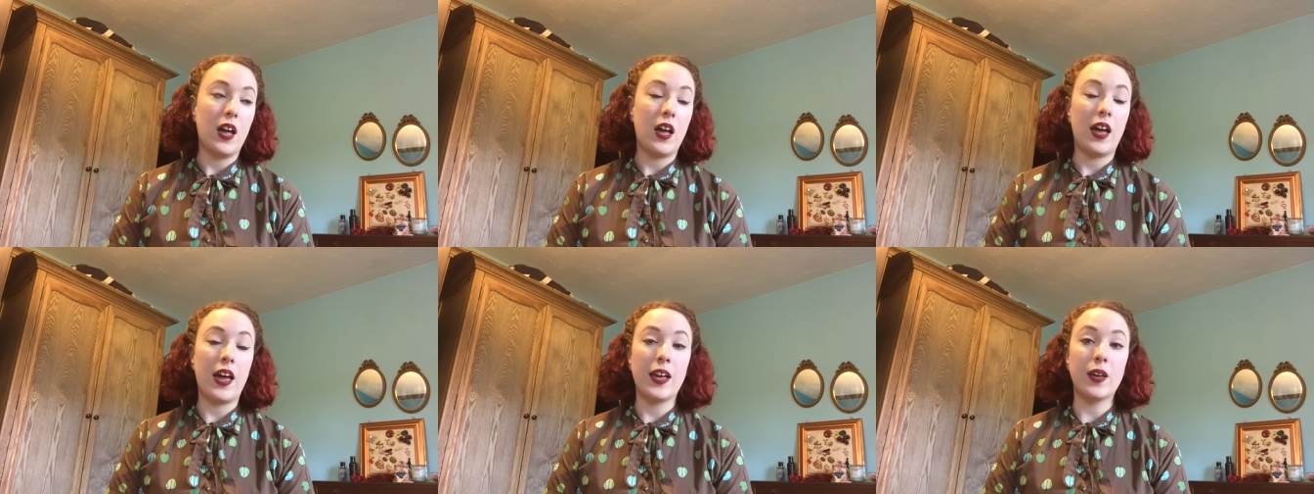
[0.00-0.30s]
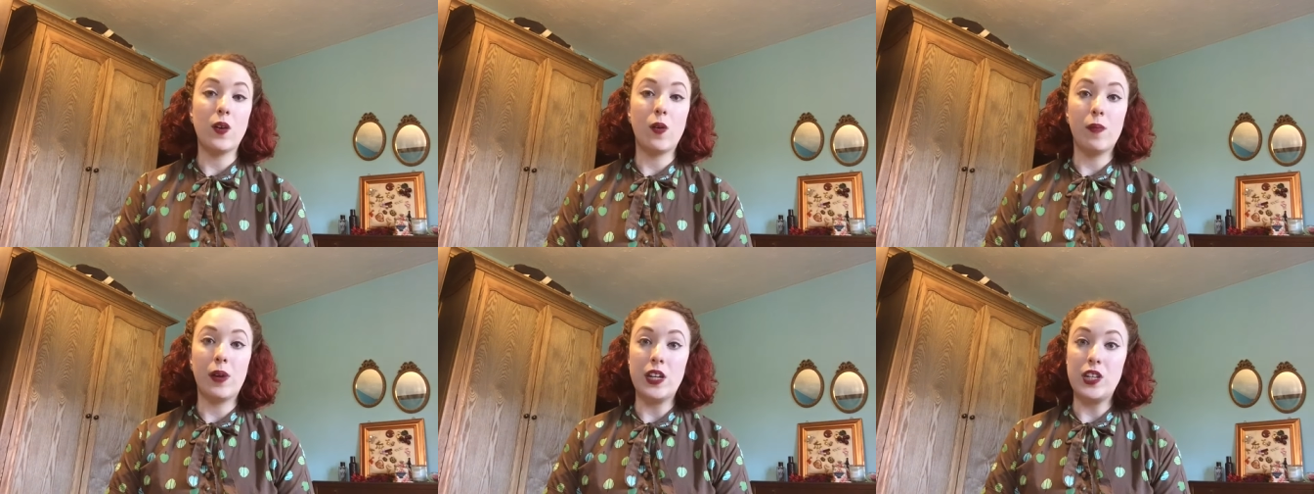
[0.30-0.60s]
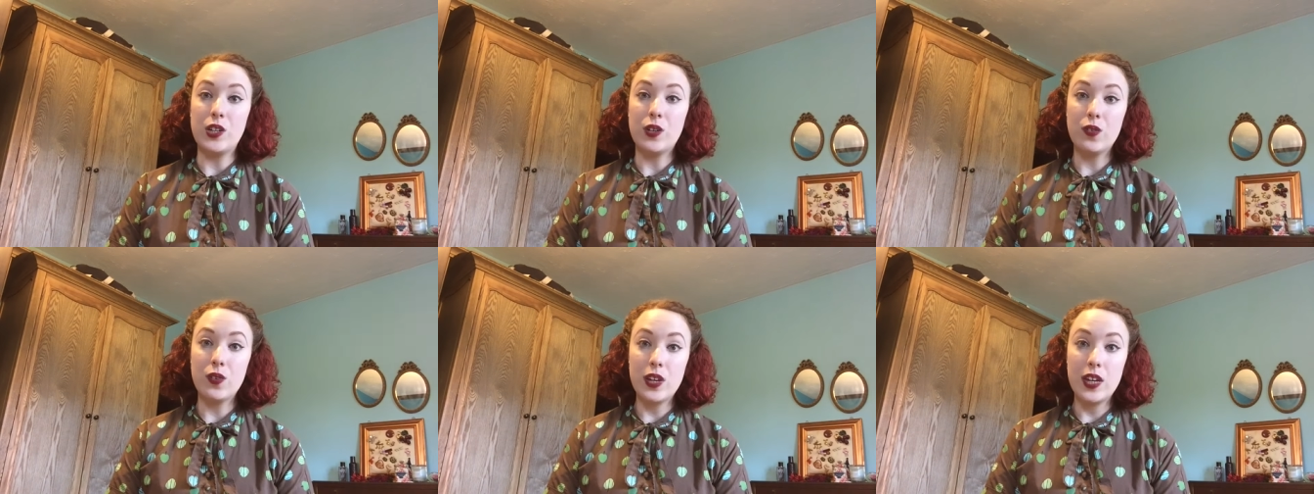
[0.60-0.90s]
I got my
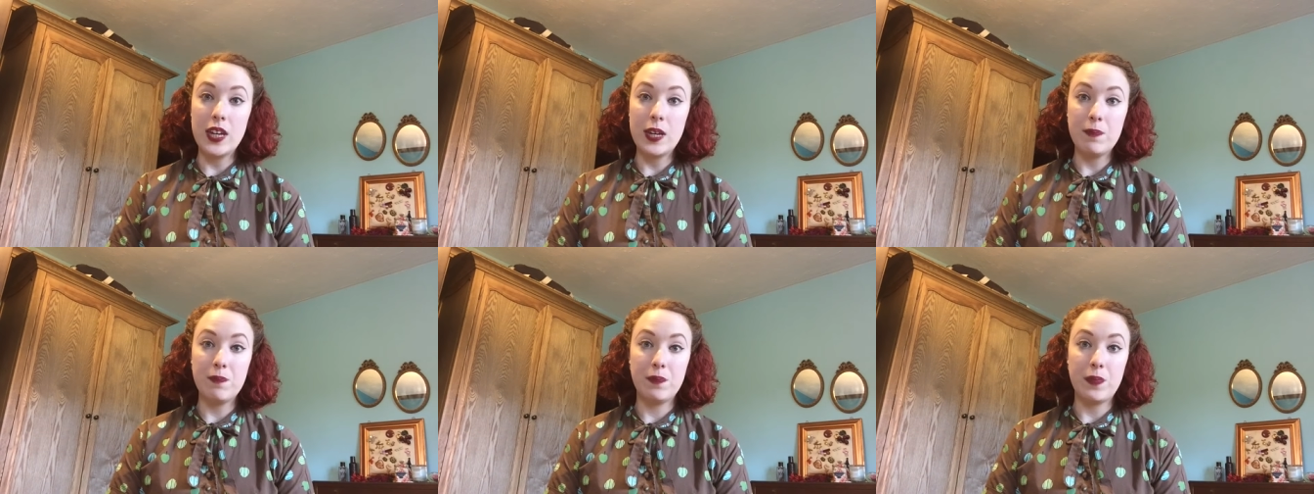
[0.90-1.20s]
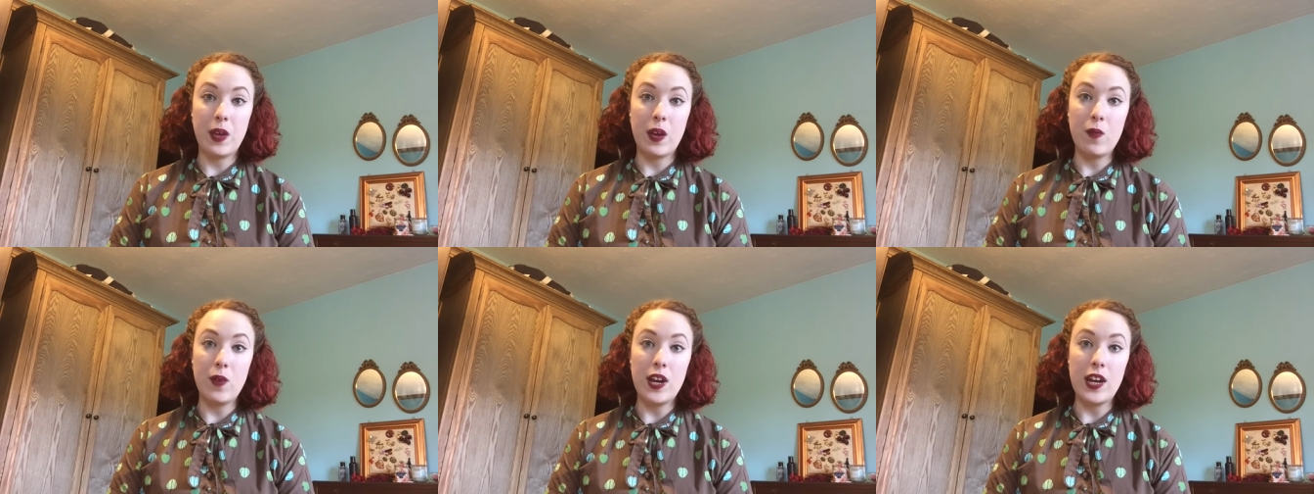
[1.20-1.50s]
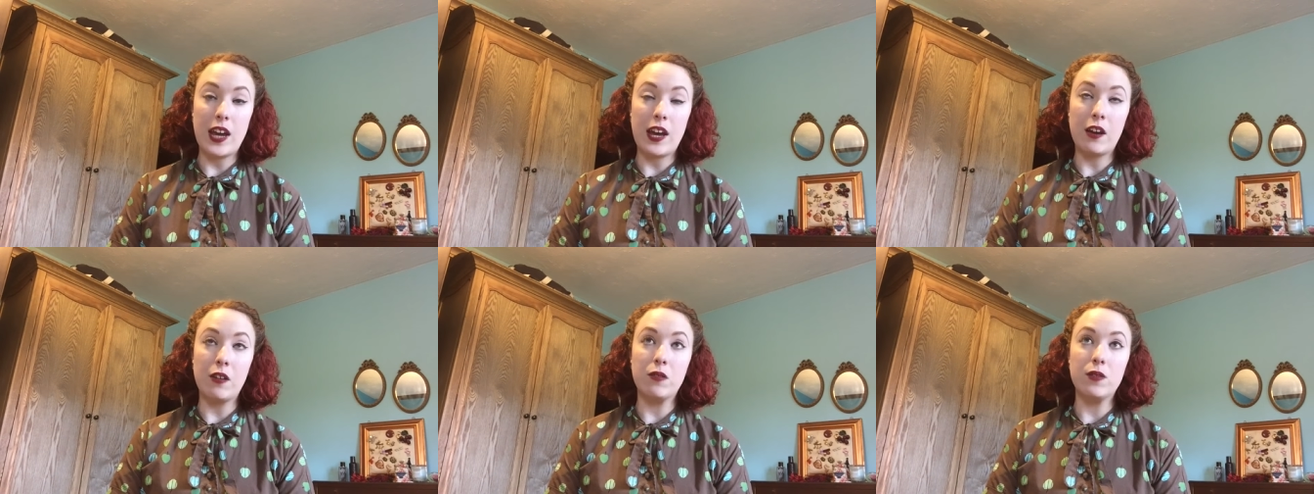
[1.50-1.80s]
degree, I
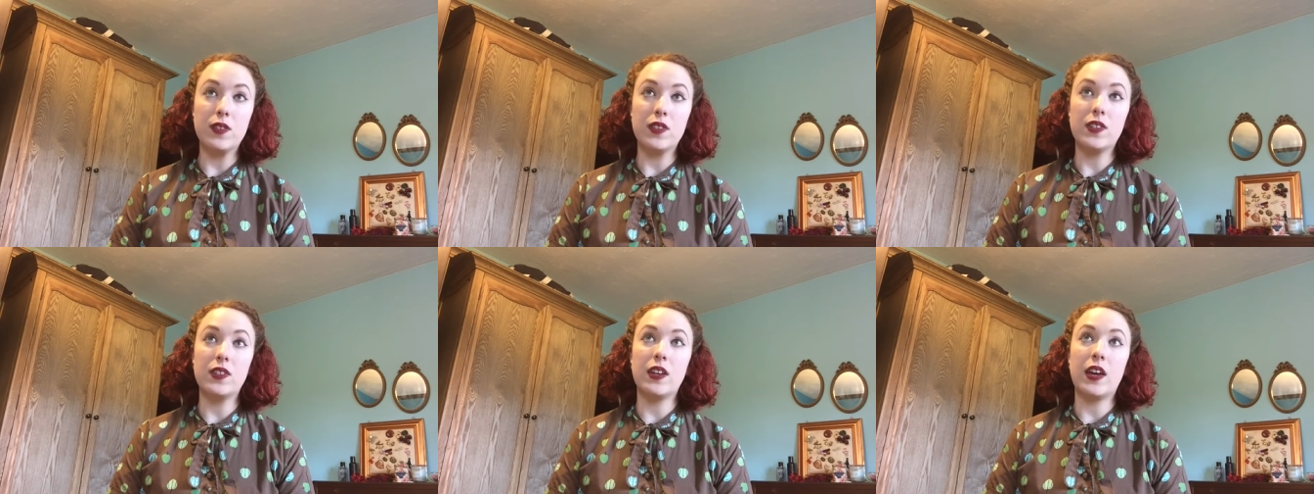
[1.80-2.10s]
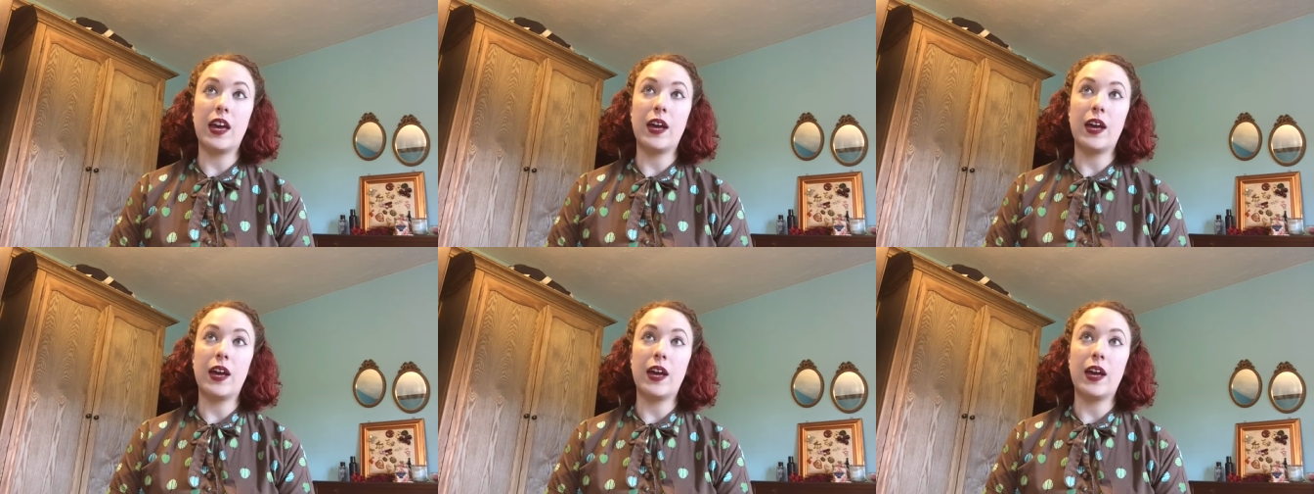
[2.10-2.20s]
went out,